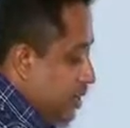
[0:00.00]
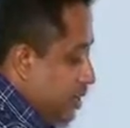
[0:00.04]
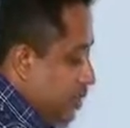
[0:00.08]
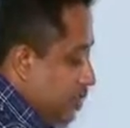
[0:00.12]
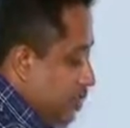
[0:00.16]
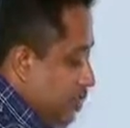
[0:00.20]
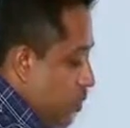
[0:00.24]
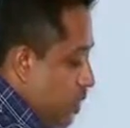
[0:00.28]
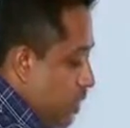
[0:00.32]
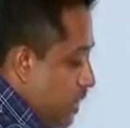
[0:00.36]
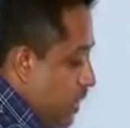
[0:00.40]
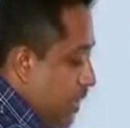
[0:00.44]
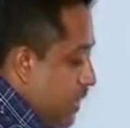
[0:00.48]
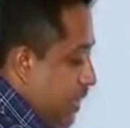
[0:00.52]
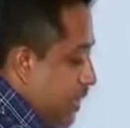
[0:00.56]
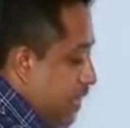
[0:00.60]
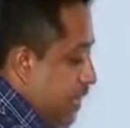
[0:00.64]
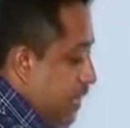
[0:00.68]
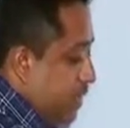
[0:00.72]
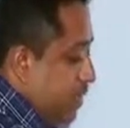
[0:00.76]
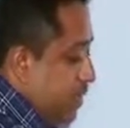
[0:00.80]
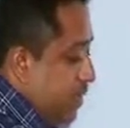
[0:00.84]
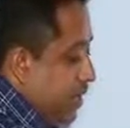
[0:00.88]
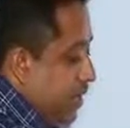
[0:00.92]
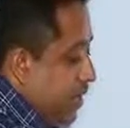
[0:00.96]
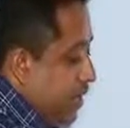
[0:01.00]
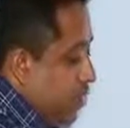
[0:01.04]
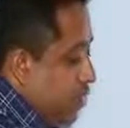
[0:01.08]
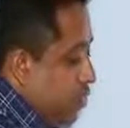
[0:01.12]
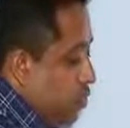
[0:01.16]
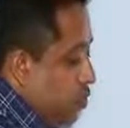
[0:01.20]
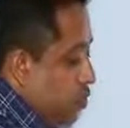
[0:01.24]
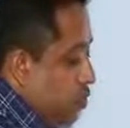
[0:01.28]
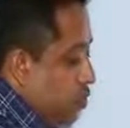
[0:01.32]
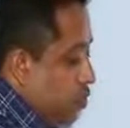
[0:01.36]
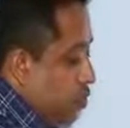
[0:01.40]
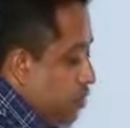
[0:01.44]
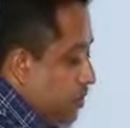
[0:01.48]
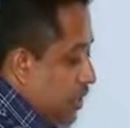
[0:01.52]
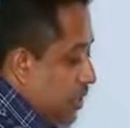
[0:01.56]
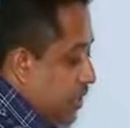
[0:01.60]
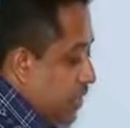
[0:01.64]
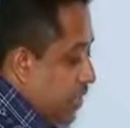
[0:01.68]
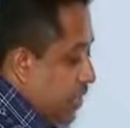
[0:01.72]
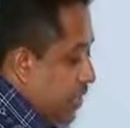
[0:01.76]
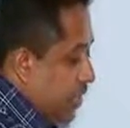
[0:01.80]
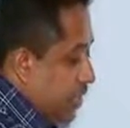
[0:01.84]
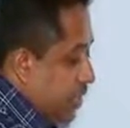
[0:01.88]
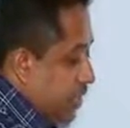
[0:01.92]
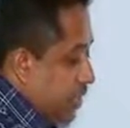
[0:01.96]
211 up to
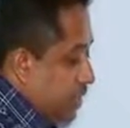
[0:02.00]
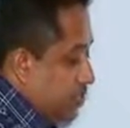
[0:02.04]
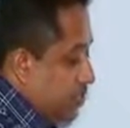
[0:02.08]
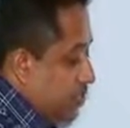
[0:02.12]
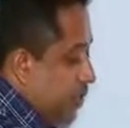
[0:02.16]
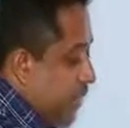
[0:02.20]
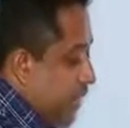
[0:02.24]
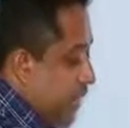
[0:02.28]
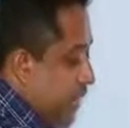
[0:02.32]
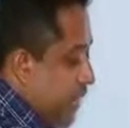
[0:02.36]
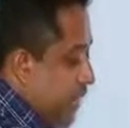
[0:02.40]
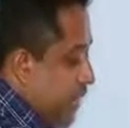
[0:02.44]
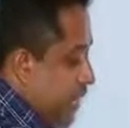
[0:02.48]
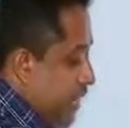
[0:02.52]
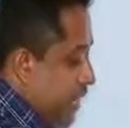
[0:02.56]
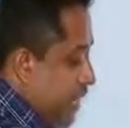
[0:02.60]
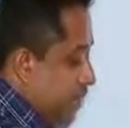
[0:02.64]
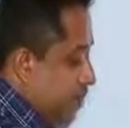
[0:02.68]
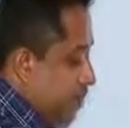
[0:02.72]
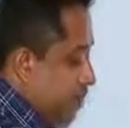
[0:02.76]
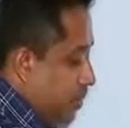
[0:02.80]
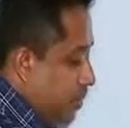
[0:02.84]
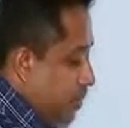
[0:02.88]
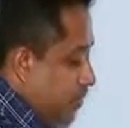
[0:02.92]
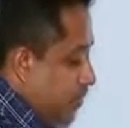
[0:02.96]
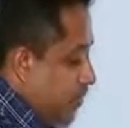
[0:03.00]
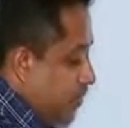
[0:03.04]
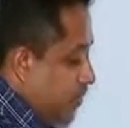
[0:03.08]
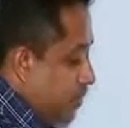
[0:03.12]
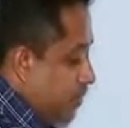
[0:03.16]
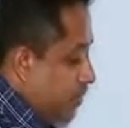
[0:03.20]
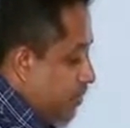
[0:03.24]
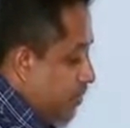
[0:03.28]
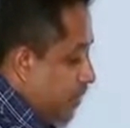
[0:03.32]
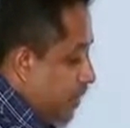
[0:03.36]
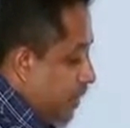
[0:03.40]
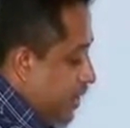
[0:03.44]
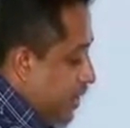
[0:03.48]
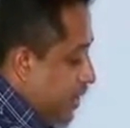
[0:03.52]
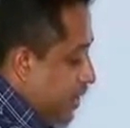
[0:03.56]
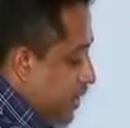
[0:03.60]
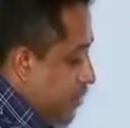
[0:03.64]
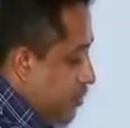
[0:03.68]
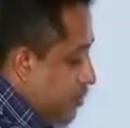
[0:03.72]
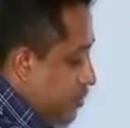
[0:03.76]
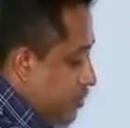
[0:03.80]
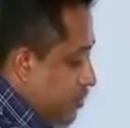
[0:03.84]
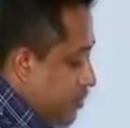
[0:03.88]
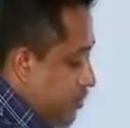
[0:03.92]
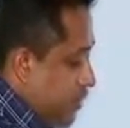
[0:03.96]
239. That's 29 numbers we can
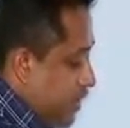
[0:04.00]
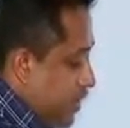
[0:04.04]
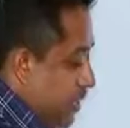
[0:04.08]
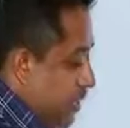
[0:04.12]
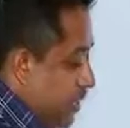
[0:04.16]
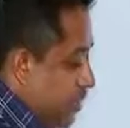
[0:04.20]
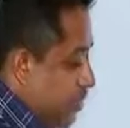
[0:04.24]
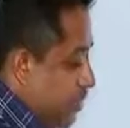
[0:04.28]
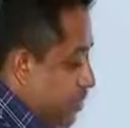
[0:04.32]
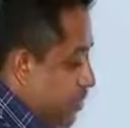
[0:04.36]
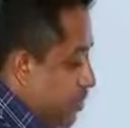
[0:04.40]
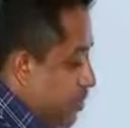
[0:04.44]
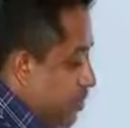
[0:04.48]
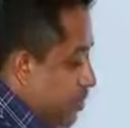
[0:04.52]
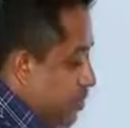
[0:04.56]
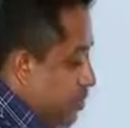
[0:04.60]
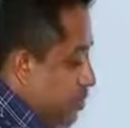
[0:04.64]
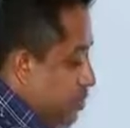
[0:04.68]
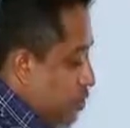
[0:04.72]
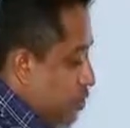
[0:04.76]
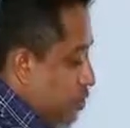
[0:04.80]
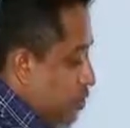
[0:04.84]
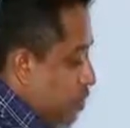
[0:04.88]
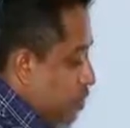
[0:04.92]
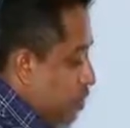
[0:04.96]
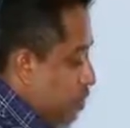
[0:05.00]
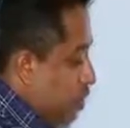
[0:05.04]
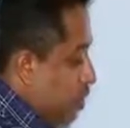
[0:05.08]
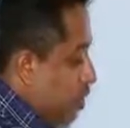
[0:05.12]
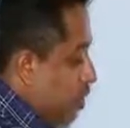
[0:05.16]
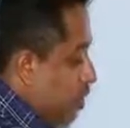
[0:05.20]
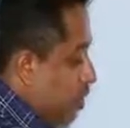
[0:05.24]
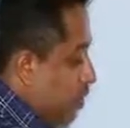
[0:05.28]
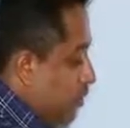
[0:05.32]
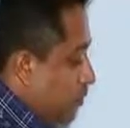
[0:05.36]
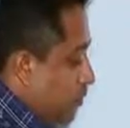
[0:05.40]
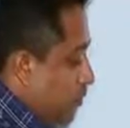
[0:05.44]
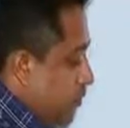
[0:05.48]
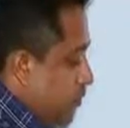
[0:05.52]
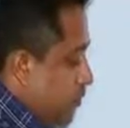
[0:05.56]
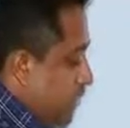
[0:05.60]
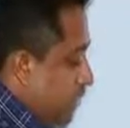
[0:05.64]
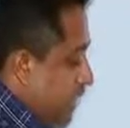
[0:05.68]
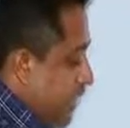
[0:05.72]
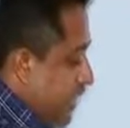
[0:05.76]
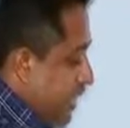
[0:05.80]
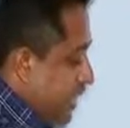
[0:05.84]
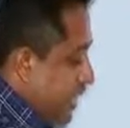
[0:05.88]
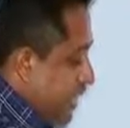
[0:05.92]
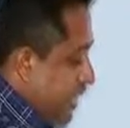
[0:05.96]
find between them. So
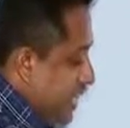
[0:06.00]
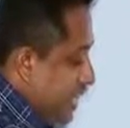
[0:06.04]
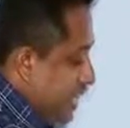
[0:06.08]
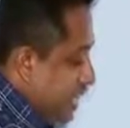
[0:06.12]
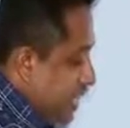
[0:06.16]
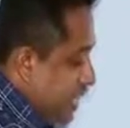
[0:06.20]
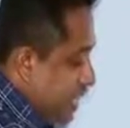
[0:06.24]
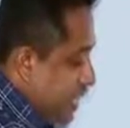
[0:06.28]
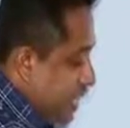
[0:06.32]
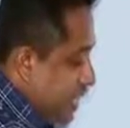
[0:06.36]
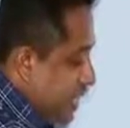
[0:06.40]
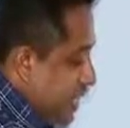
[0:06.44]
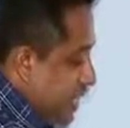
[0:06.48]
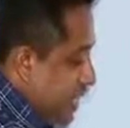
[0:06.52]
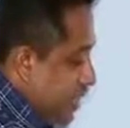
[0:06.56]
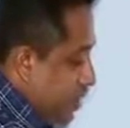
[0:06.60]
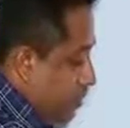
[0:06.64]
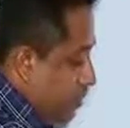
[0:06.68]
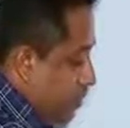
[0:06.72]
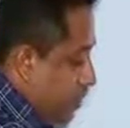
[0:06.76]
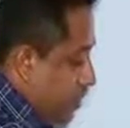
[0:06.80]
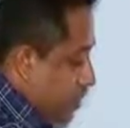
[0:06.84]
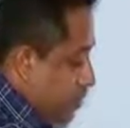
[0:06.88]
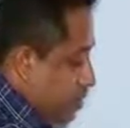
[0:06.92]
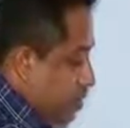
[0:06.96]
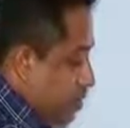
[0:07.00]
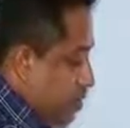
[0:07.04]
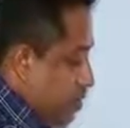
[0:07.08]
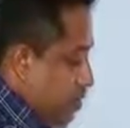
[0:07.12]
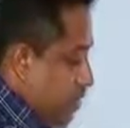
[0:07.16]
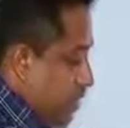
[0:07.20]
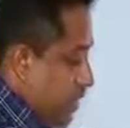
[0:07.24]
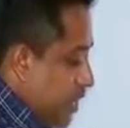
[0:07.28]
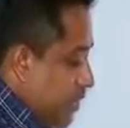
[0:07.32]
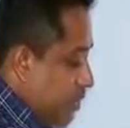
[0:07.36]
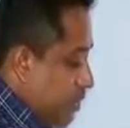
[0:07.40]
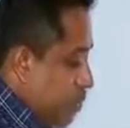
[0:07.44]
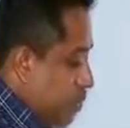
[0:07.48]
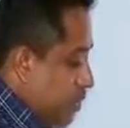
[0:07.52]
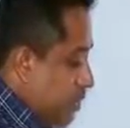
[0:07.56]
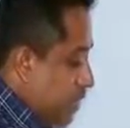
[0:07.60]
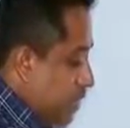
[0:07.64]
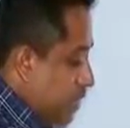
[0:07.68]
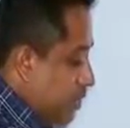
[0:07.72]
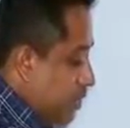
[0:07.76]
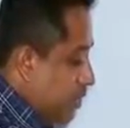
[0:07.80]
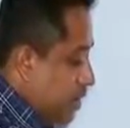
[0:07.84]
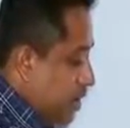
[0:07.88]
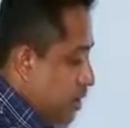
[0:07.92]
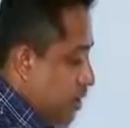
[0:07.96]
obviously any 10 numbers between
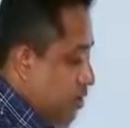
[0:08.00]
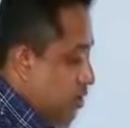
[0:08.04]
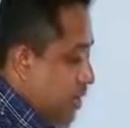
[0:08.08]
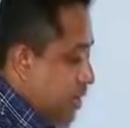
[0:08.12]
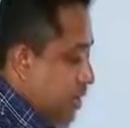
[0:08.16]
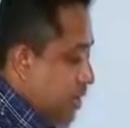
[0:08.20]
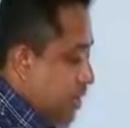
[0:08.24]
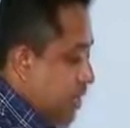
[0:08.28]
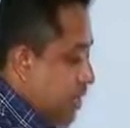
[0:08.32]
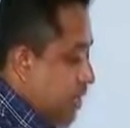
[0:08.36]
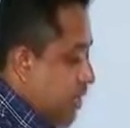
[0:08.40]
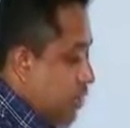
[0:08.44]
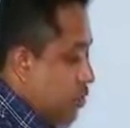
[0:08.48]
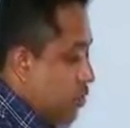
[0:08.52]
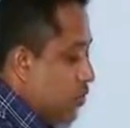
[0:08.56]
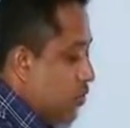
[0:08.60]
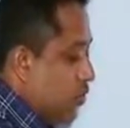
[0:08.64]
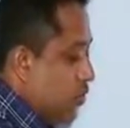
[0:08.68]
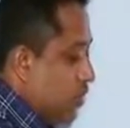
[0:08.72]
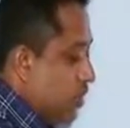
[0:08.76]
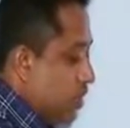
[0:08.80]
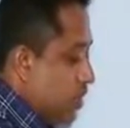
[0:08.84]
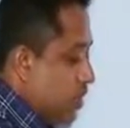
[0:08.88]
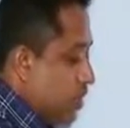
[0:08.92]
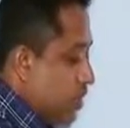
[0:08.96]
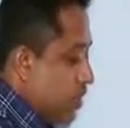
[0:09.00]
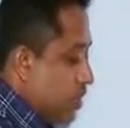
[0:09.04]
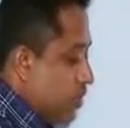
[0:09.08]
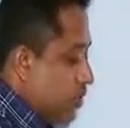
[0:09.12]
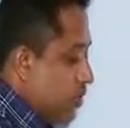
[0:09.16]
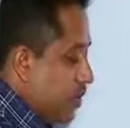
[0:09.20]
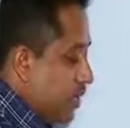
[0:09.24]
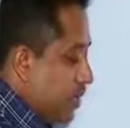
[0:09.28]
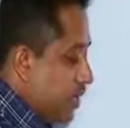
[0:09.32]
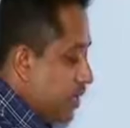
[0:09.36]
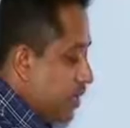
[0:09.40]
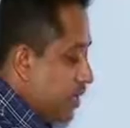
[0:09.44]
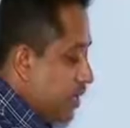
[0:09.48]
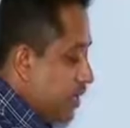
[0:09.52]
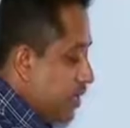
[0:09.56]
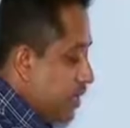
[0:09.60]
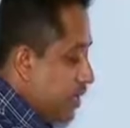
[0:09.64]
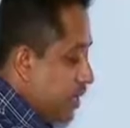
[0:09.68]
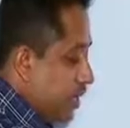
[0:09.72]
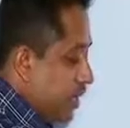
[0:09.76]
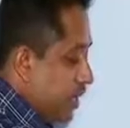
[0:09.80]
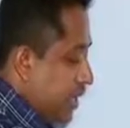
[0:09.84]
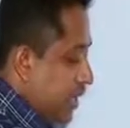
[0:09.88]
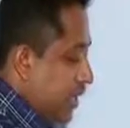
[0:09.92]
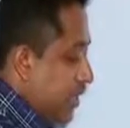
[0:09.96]
210 by 280 and 240 by 280
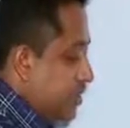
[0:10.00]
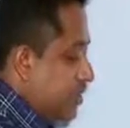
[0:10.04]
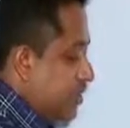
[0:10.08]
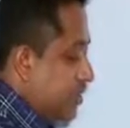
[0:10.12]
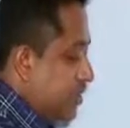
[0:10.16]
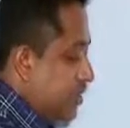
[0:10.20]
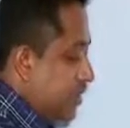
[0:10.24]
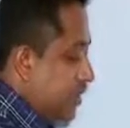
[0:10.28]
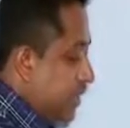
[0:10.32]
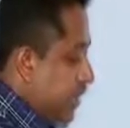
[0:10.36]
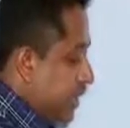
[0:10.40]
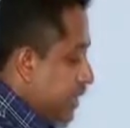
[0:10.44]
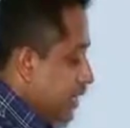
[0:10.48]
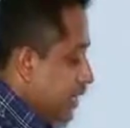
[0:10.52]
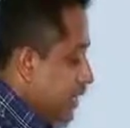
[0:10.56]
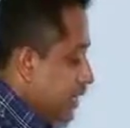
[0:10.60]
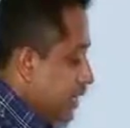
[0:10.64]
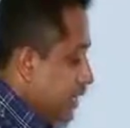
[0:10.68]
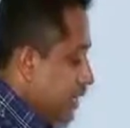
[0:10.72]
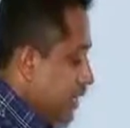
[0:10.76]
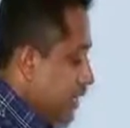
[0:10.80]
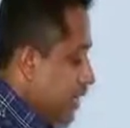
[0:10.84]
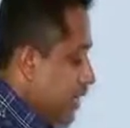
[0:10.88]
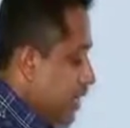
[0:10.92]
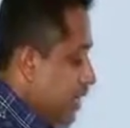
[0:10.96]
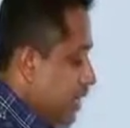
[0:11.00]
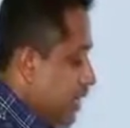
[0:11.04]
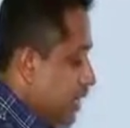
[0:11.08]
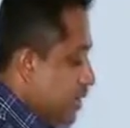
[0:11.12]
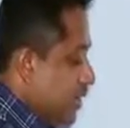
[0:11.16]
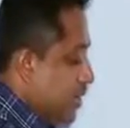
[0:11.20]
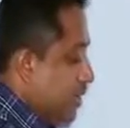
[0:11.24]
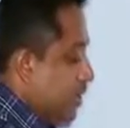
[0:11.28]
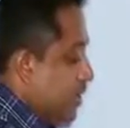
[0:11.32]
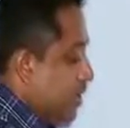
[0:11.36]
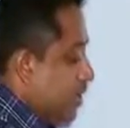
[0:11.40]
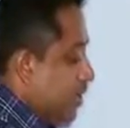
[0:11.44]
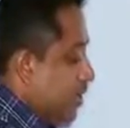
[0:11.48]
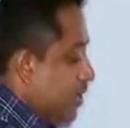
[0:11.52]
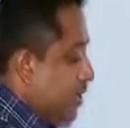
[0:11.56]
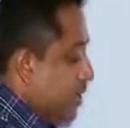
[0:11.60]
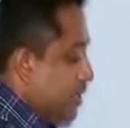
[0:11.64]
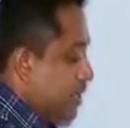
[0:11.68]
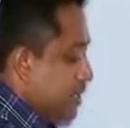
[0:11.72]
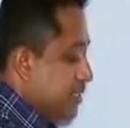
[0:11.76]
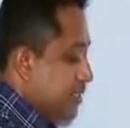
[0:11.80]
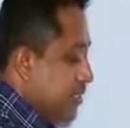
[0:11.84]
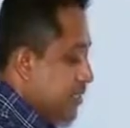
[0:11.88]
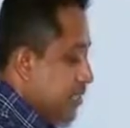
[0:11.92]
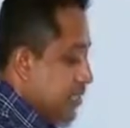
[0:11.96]
can be selected and written down
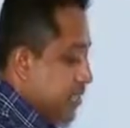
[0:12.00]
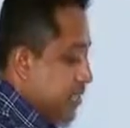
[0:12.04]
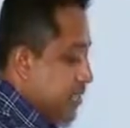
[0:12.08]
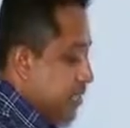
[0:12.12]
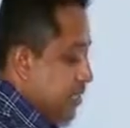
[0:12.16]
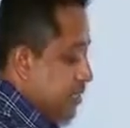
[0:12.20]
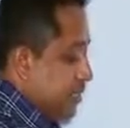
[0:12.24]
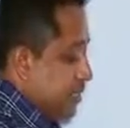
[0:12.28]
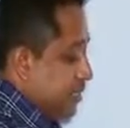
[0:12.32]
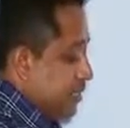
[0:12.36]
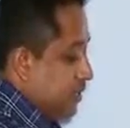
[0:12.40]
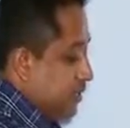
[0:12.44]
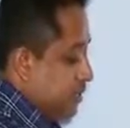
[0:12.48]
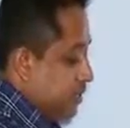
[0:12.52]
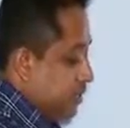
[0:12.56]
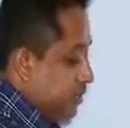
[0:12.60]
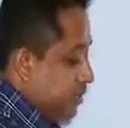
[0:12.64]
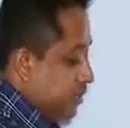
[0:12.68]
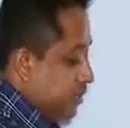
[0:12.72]
as the answer.